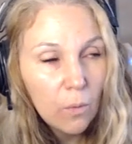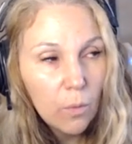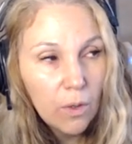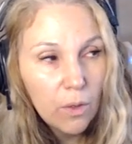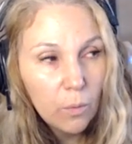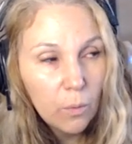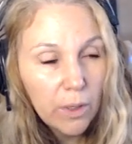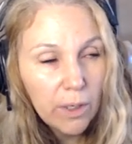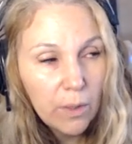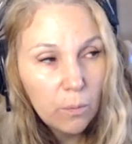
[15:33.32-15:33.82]

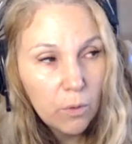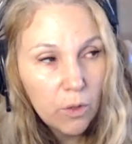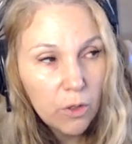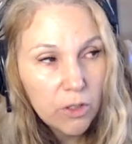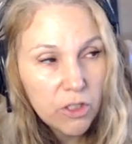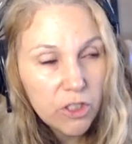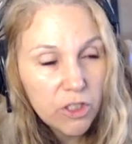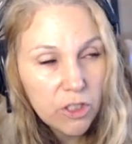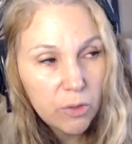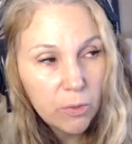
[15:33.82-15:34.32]
when we were
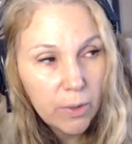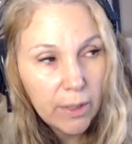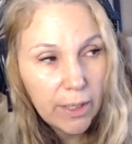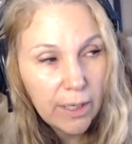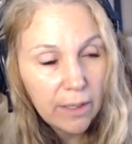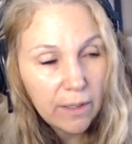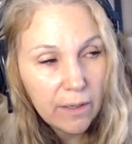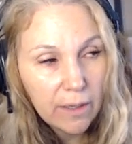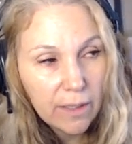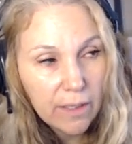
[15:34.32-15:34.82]

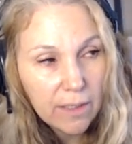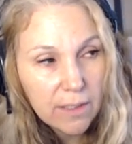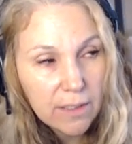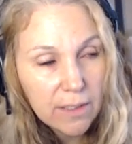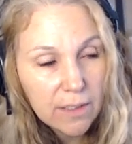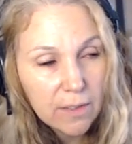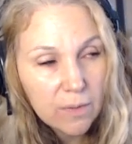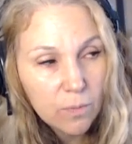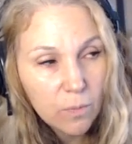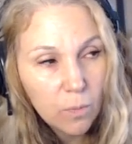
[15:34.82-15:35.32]
doing
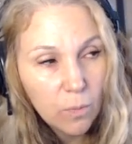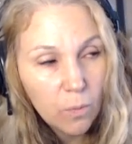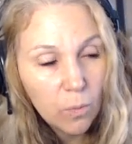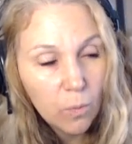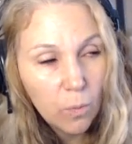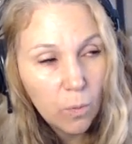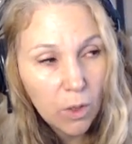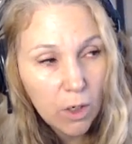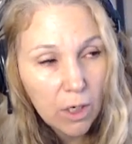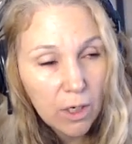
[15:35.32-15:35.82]
this
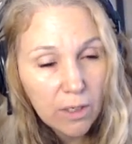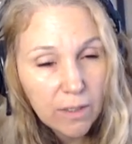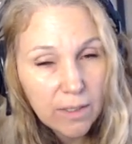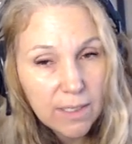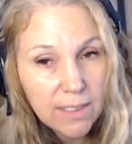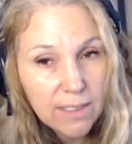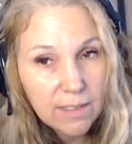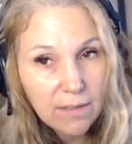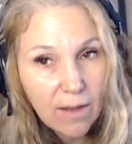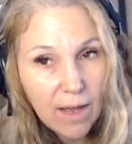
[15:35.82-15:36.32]
work
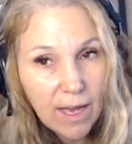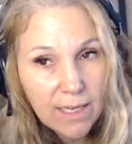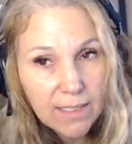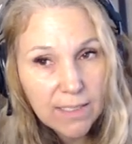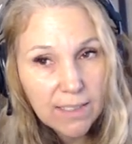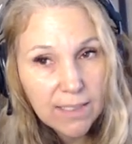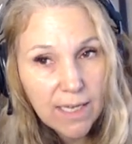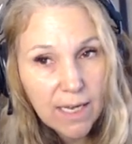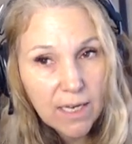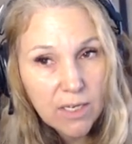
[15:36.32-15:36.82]
this
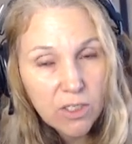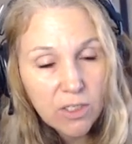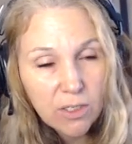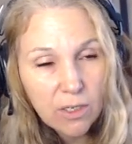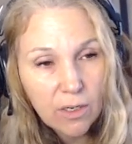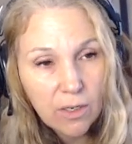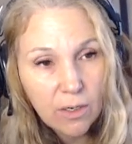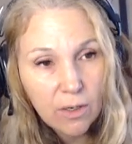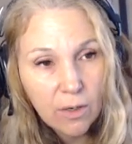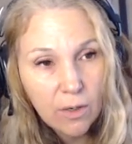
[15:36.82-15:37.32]
last
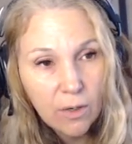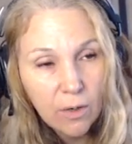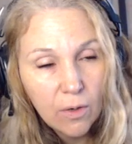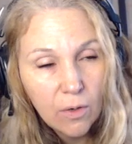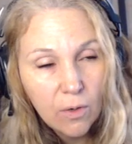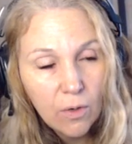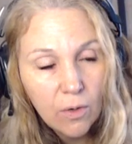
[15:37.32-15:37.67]
session,